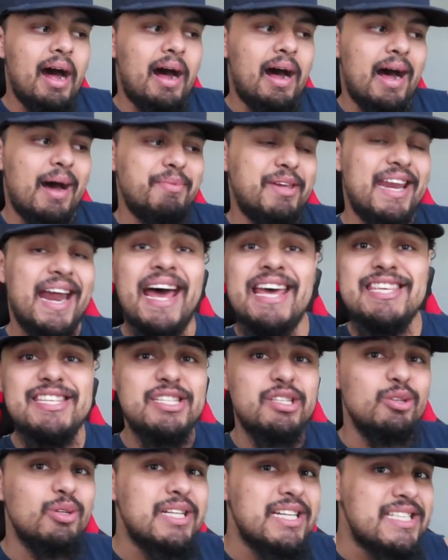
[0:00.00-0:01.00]
I mean, I
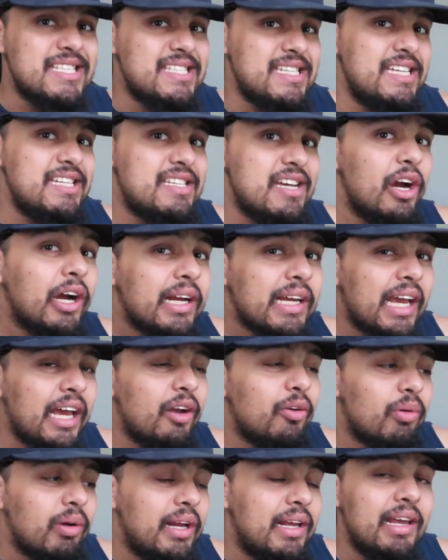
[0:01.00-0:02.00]
still could see Derrick
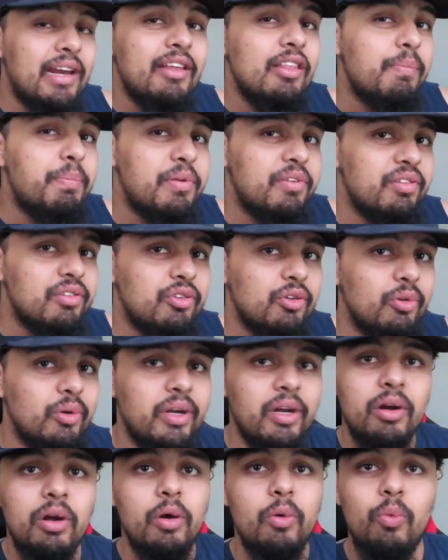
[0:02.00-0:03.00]
Henry getting the positional
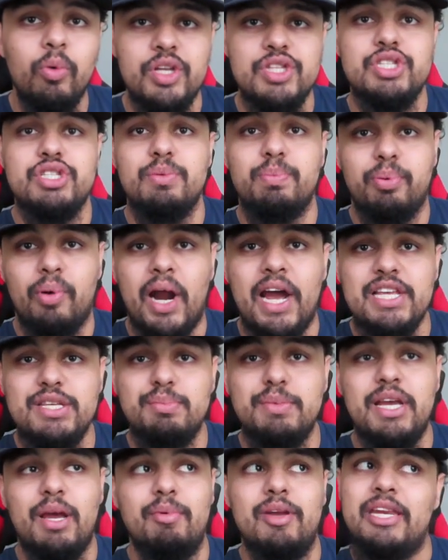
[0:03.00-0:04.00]
hero. It wouldn't surprise
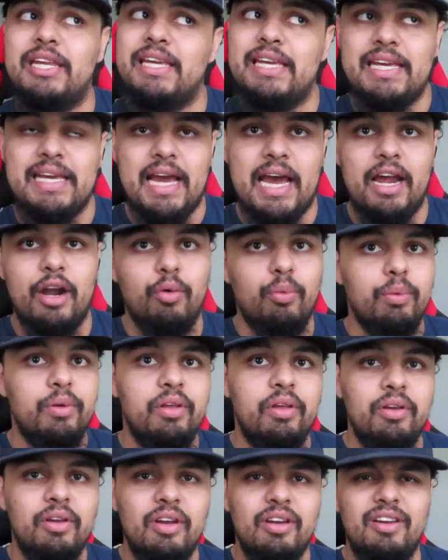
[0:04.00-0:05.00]
me. I mean, he had a
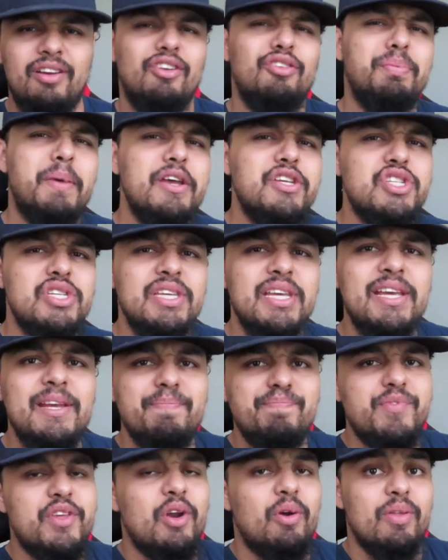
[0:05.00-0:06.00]
really good year, especially, in
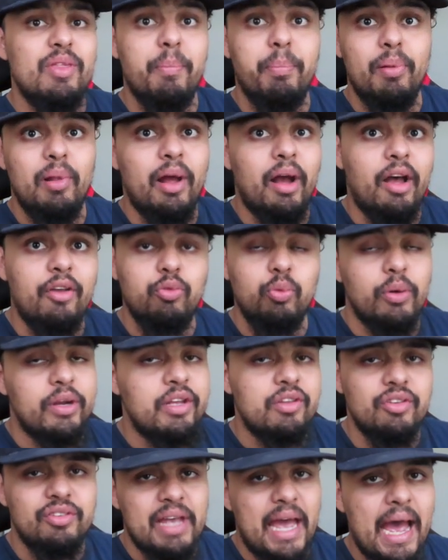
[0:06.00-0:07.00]
the playoffs where he
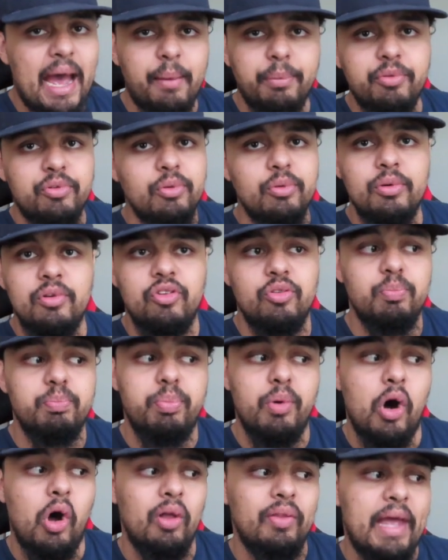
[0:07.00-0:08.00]
just absolutely just
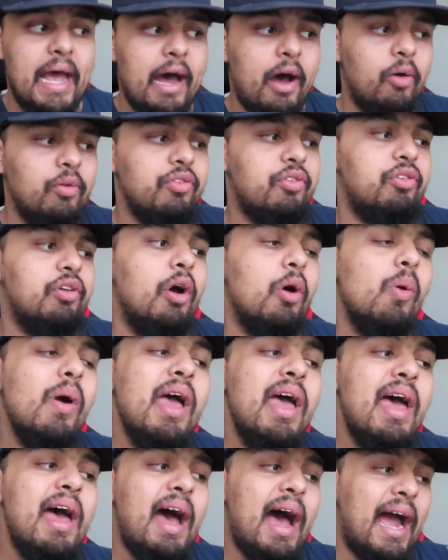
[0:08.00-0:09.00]
balled out. So
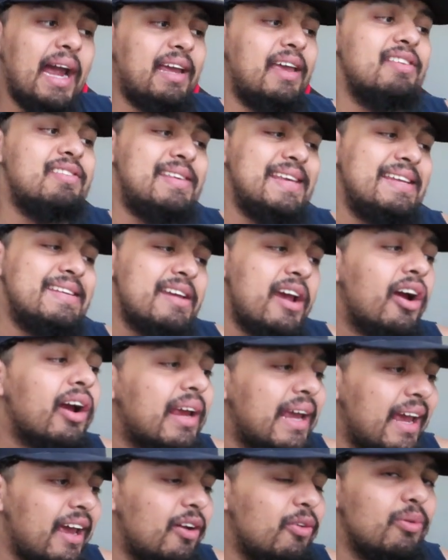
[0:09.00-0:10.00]
I could see Derrick
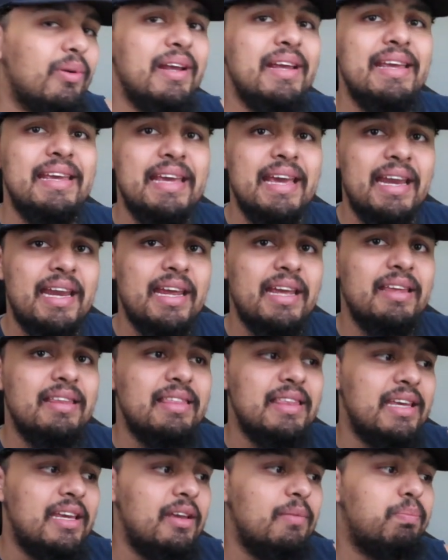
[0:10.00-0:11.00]
Henry getting
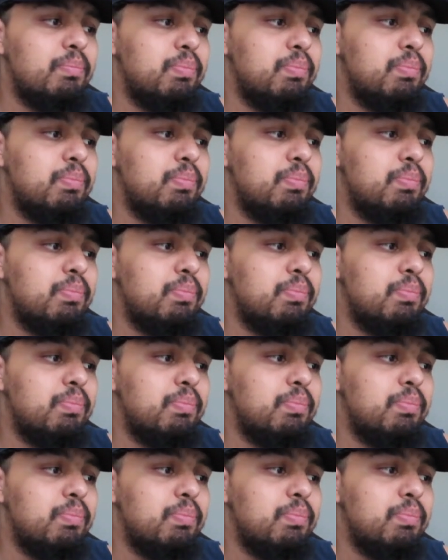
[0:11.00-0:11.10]
the